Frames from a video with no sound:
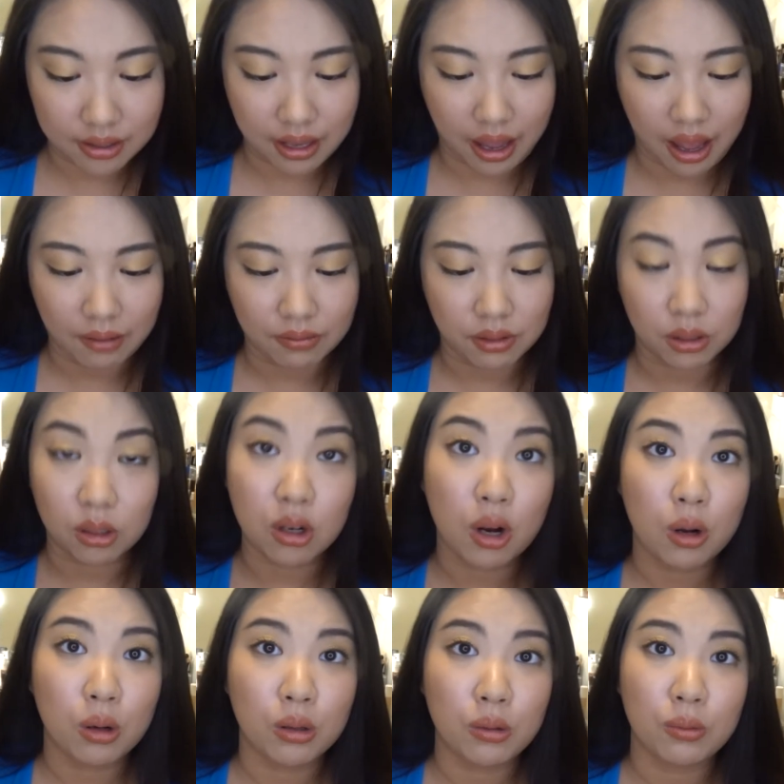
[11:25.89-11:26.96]
They have the
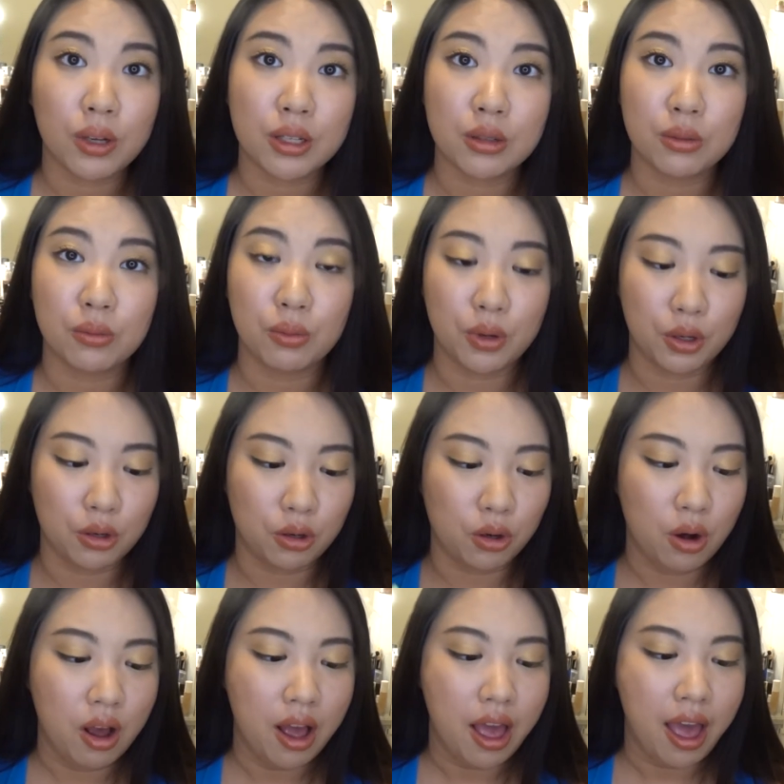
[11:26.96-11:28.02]
gold which
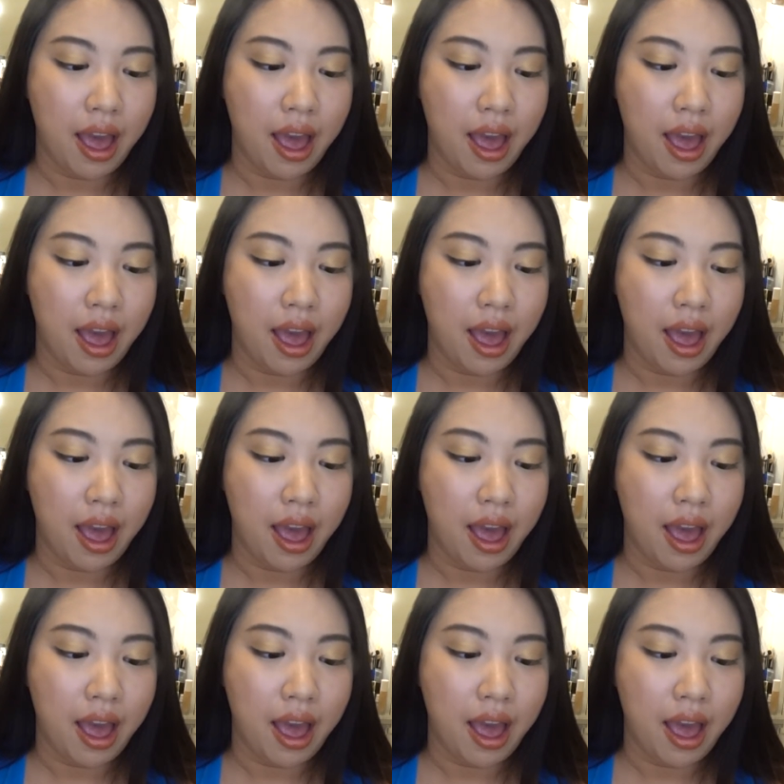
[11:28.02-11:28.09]
will